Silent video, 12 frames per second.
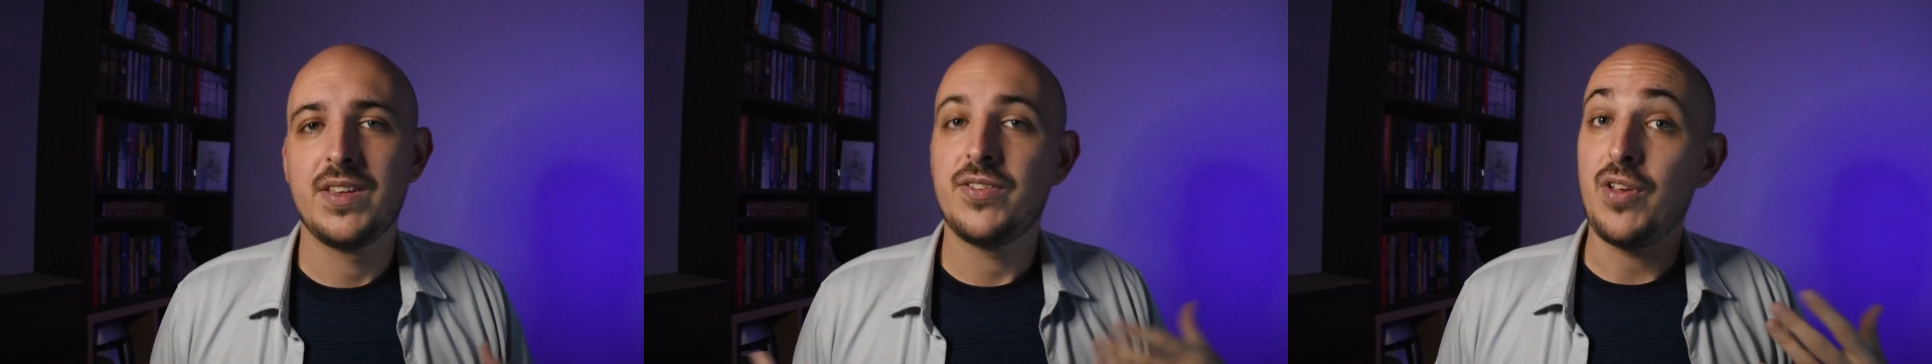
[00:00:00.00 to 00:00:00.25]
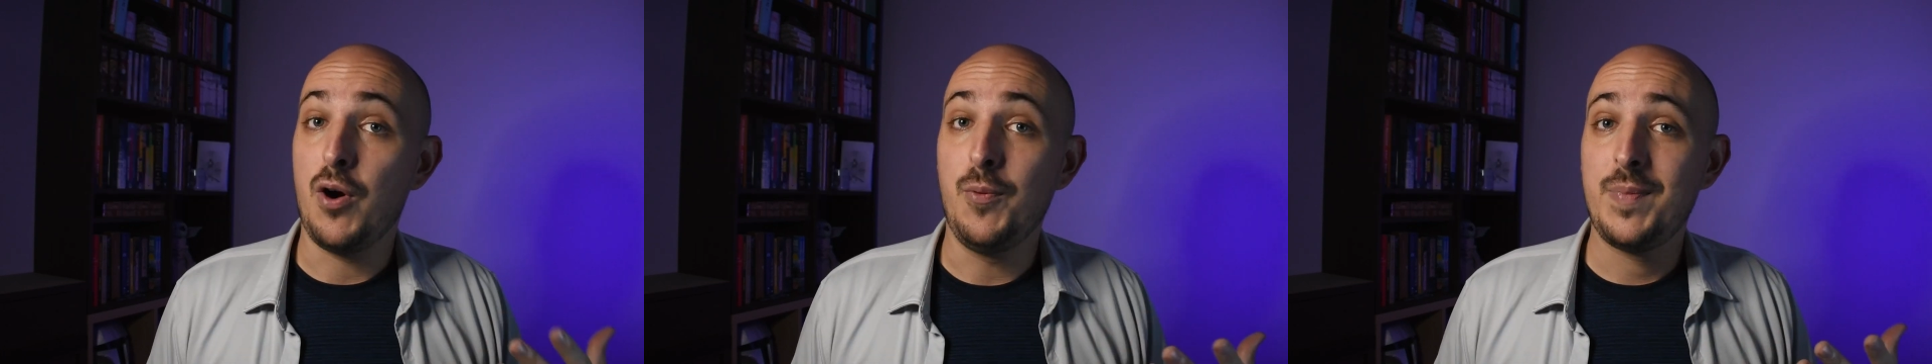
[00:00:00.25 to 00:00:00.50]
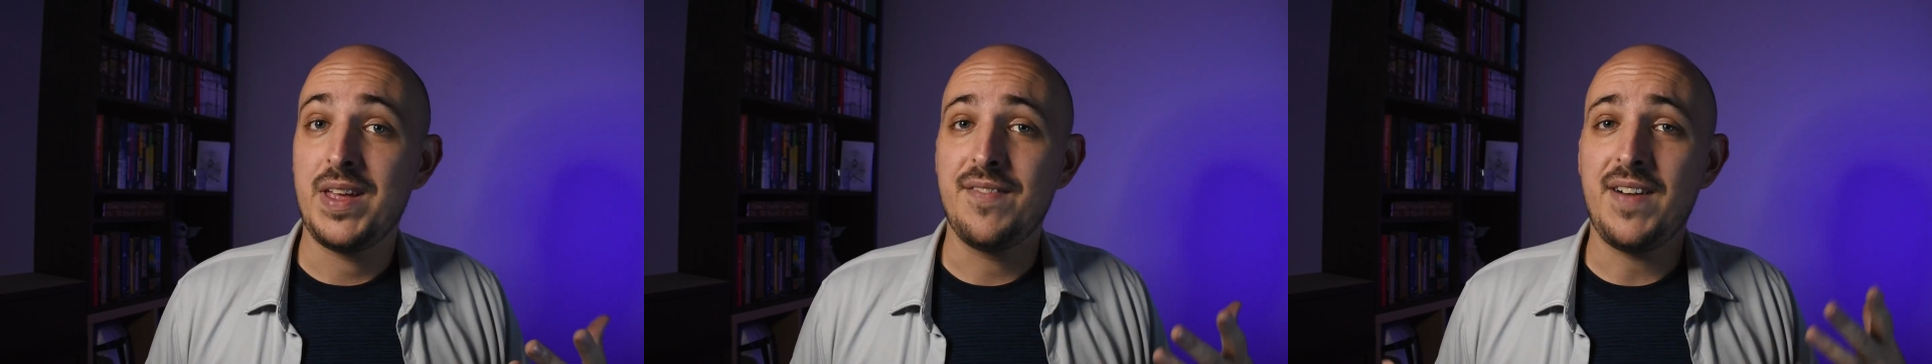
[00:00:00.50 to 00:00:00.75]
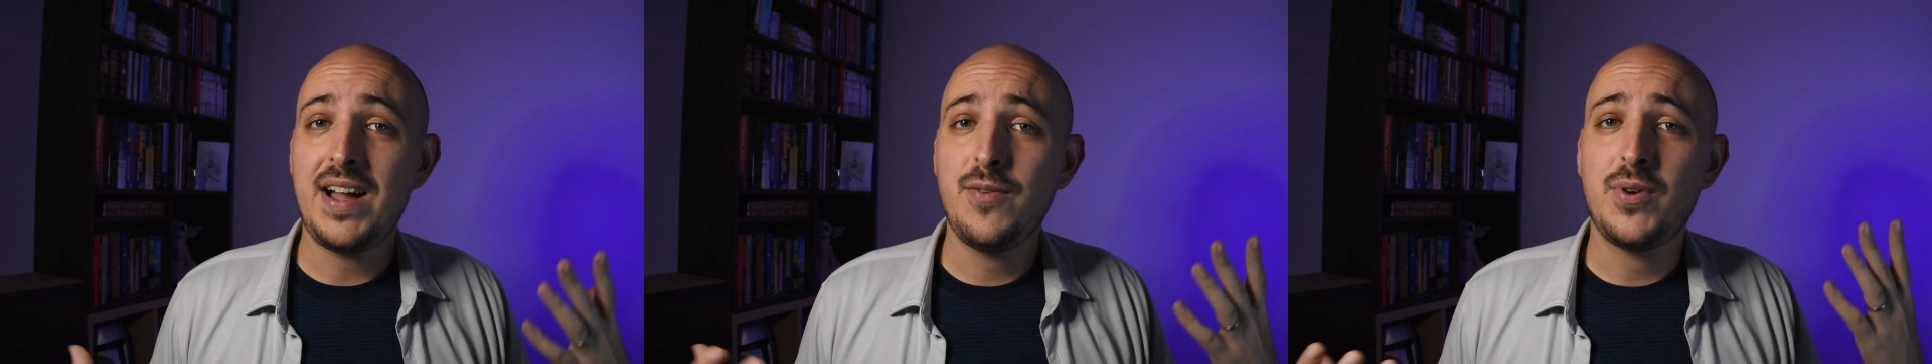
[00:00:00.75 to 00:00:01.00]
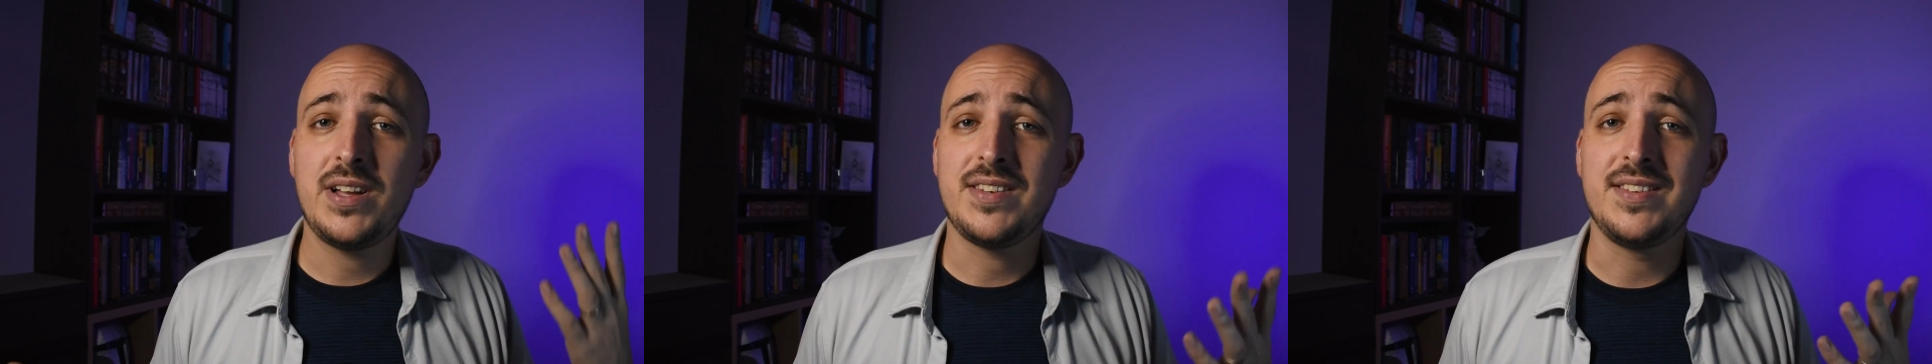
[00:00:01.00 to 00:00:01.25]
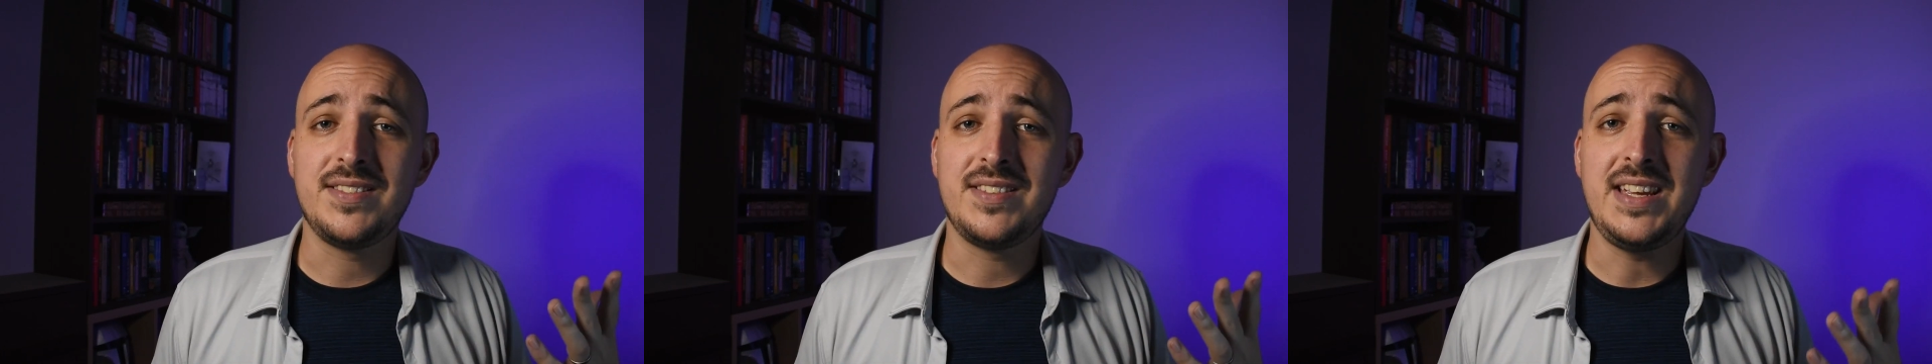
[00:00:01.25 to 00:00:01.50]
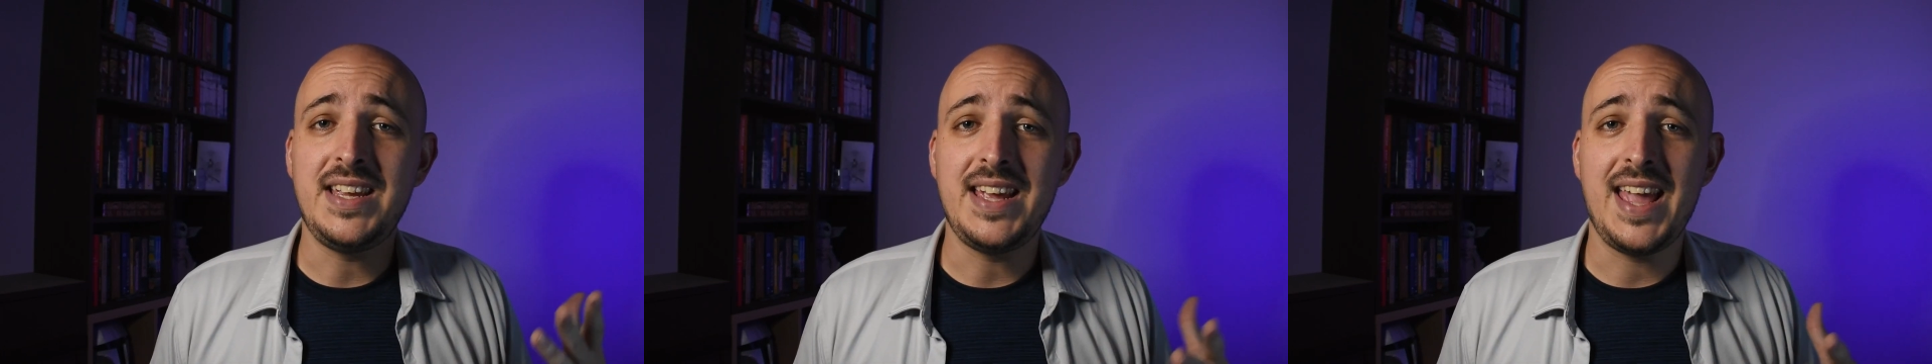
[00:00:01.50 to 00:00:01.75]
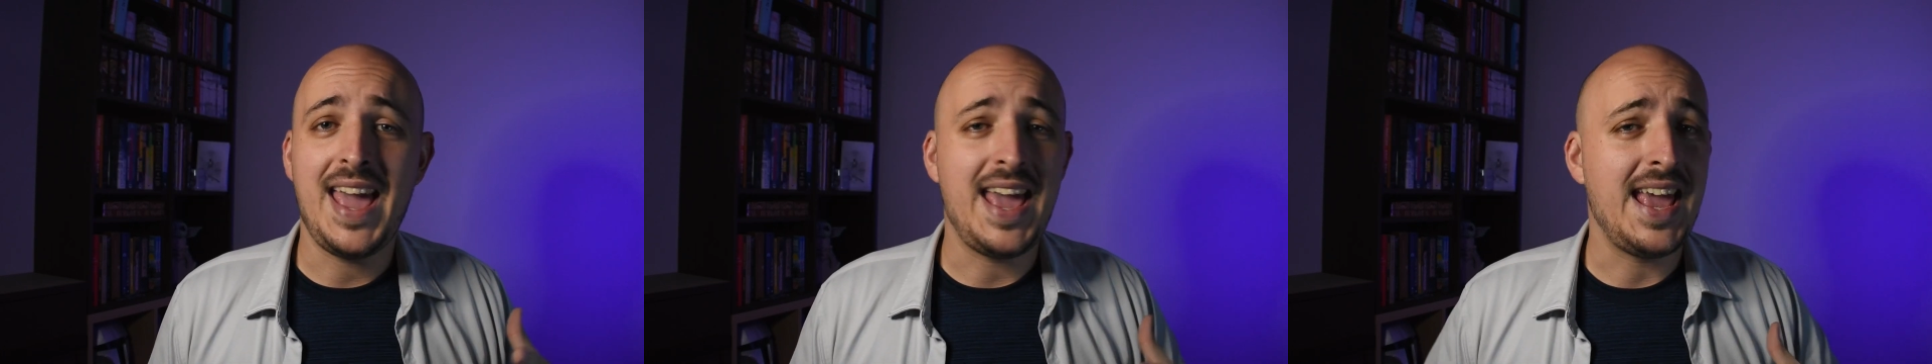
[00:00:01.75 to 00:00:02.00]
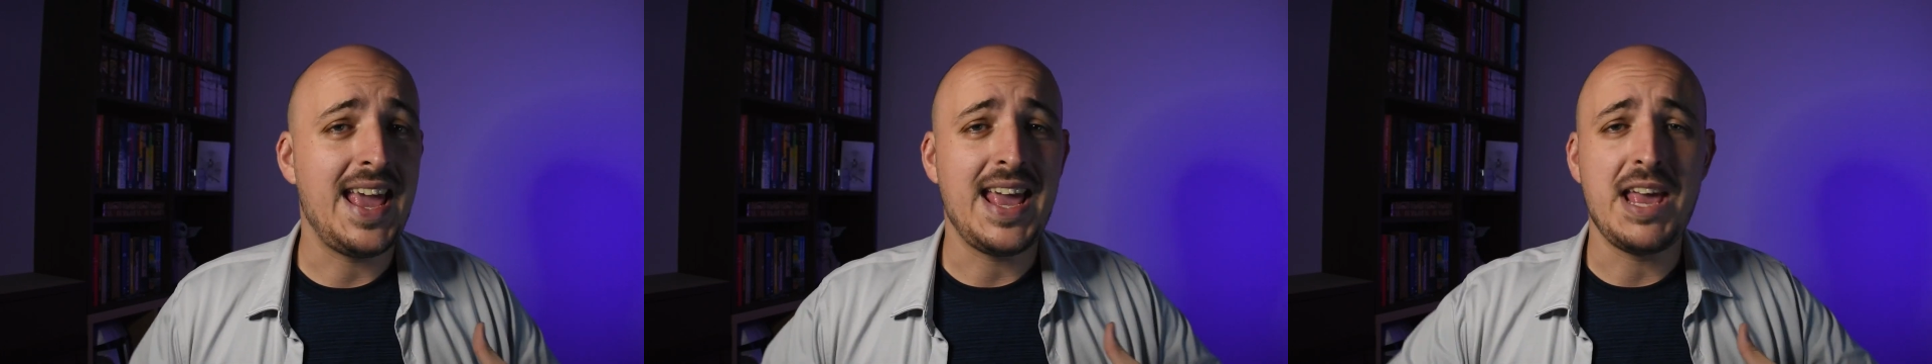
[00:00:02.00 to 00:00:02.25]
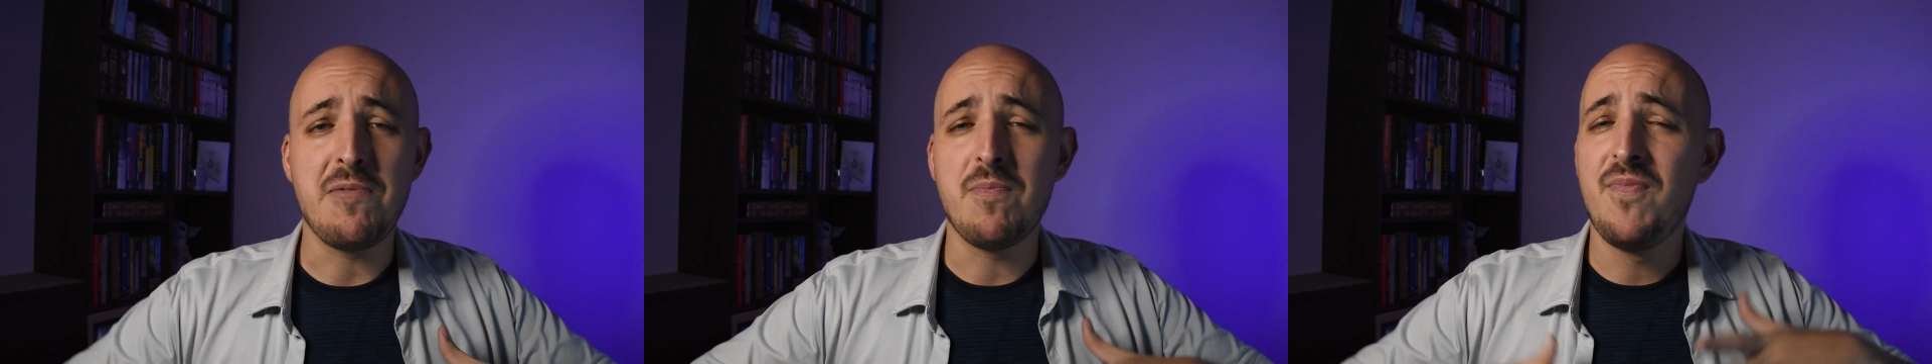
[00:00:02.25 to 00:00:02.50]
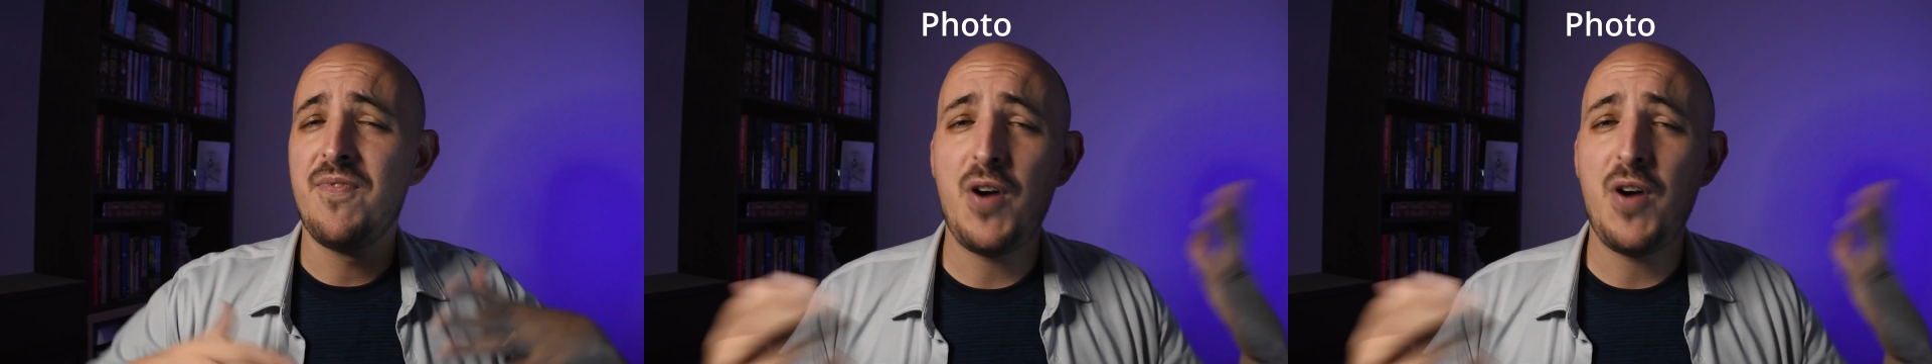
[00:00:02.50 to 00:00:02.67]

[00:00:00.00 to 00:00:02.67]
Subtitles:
So, if I want to see a